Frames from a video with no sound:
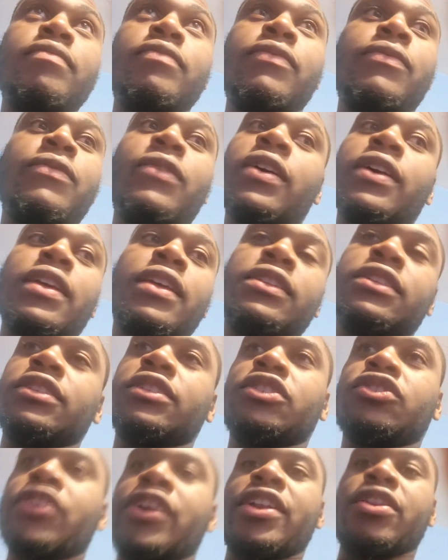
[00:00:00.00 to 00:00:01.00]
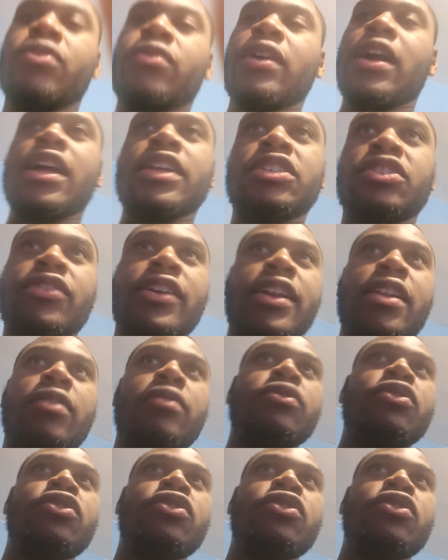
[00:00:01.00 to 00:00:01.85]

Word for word: Fuck it, just straight up, got straight up,